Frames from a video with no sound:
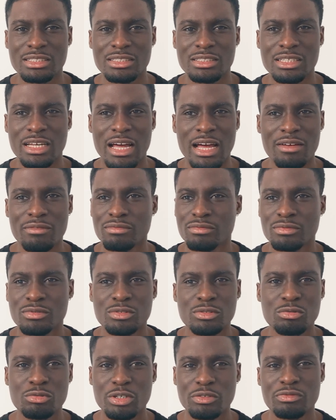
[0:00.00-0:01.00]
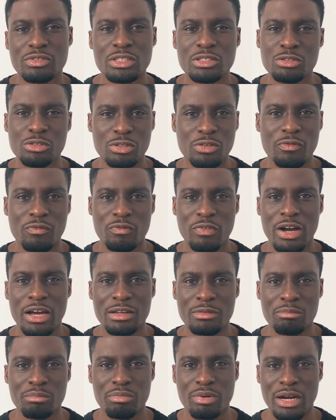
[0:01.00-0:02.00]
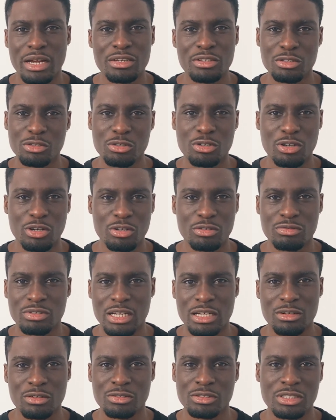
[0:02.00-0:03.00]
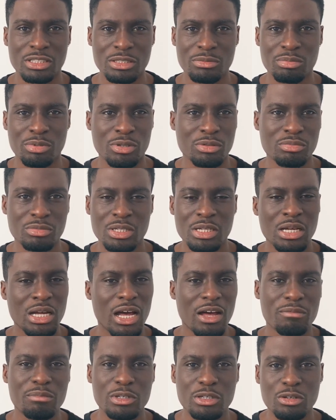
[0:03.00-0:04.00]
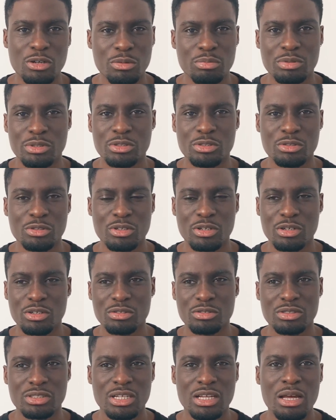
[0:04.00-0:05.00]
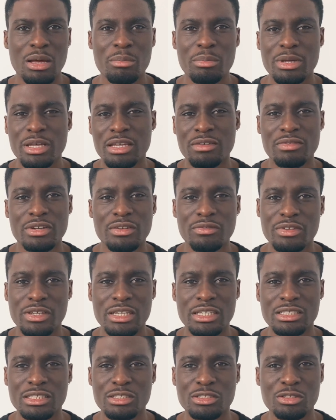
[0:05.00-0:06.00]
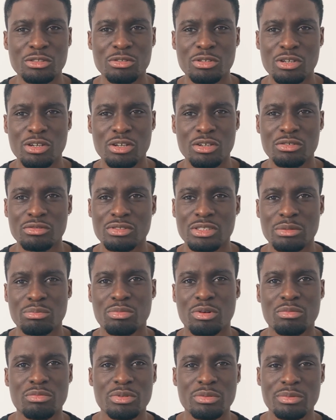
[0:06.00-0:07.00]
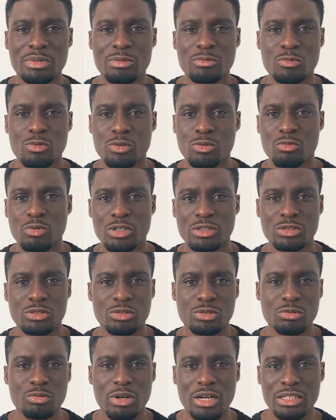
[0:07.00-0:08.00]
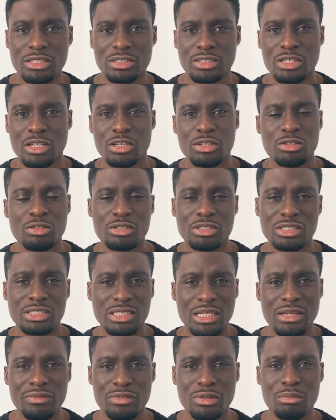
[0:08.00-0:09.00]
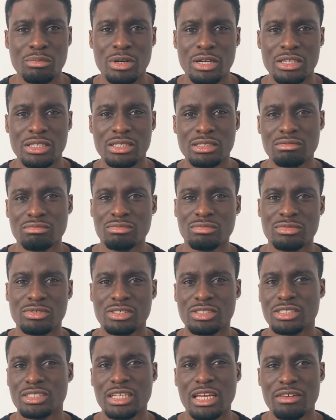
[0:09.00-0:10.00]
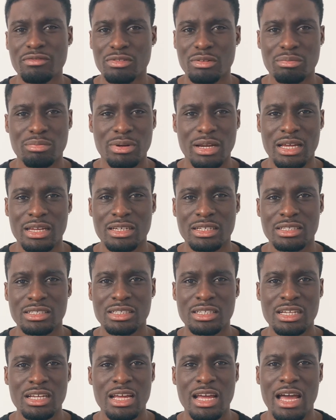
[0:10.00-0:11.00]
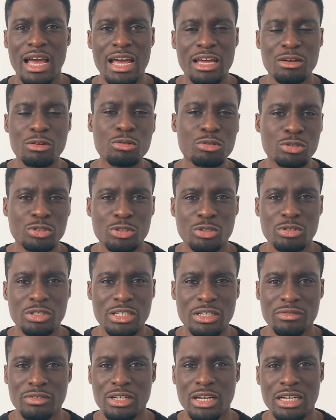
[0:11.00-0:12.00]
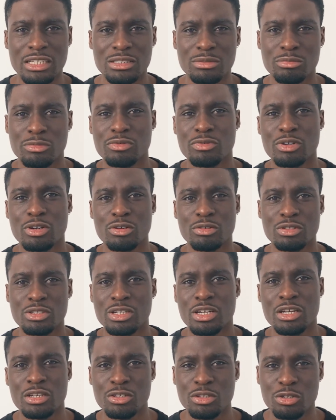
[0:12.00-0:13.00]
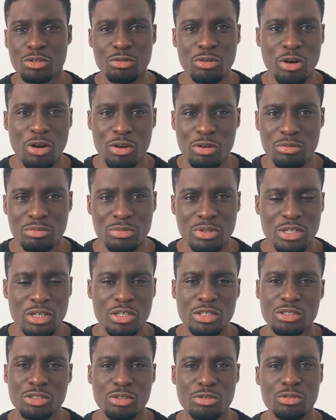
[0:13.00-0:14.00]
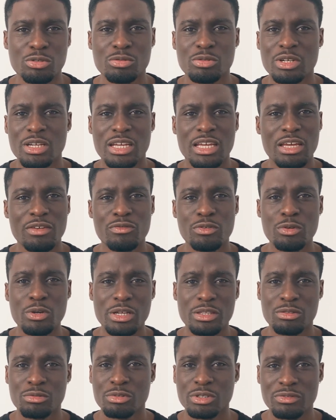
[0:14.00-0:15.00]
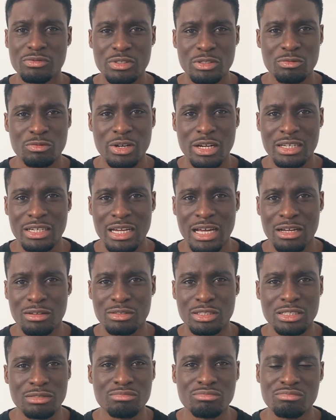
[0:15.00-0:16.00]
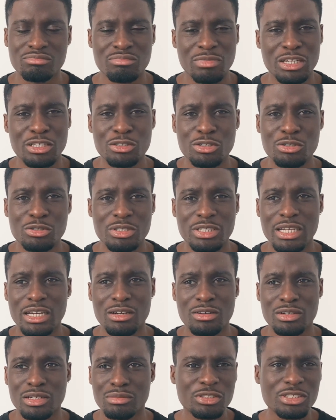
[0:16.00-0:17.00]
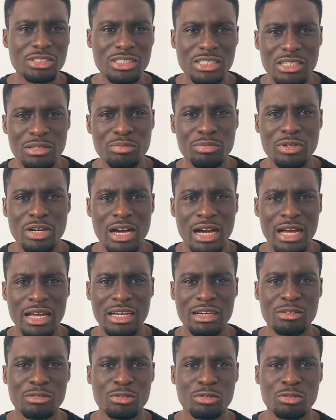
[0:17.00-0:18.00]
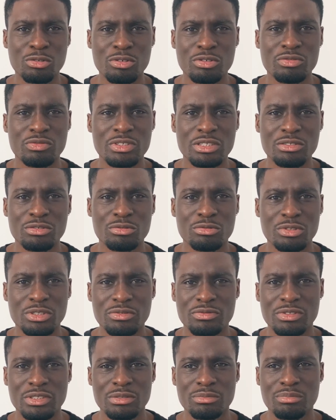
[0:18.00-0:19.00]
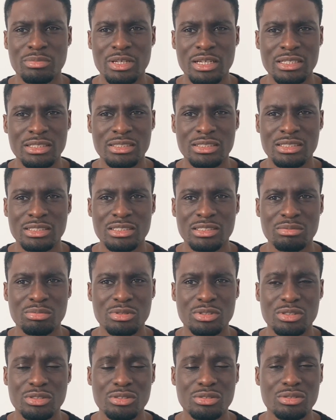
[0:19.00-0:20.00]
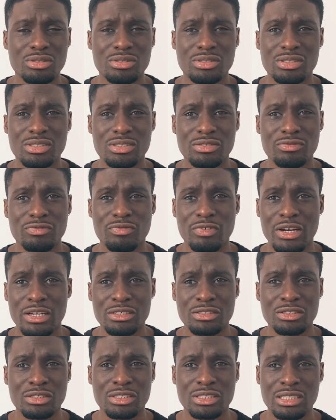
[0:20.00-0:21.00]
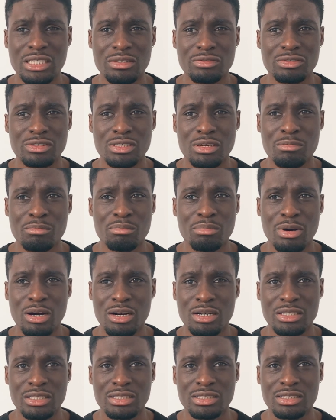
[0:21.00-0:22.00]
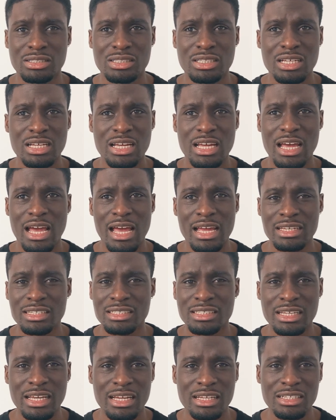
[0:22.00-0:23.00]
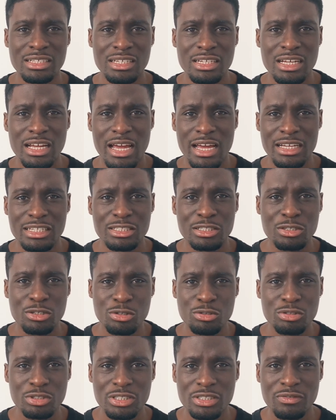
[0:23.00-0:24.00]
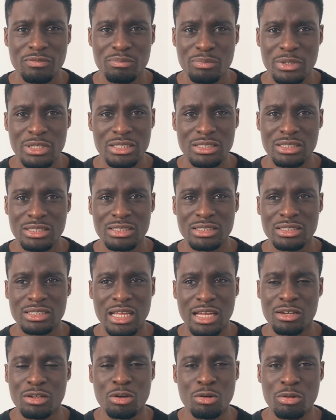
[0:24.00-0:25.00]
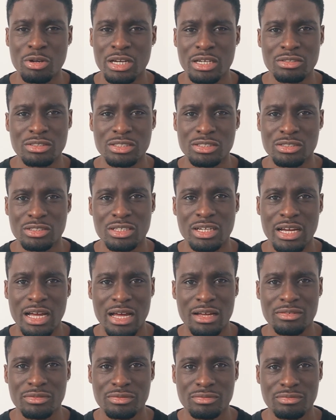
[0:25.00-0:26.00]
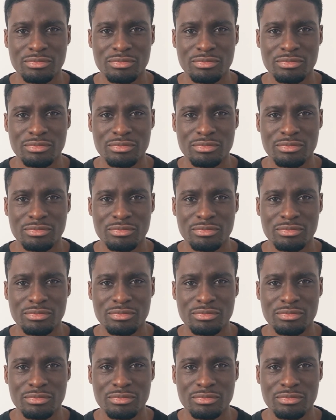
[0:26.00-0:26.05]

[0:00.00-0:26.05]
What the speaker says: to have. Thrifting, you can find brand new clothes, like on Depop, I've been copping new clothes. But even if it isn't new clothes, they've probably been worn once or twice. You can save your money, save the planet, and also give an item of clothing a new home. So if you ain't thrifting right now, then make sure you get on it. Just keep your eye out on all of these thrifting places, because you can just find yourself some bargains and get exclusive pieces that no one else is gonna have.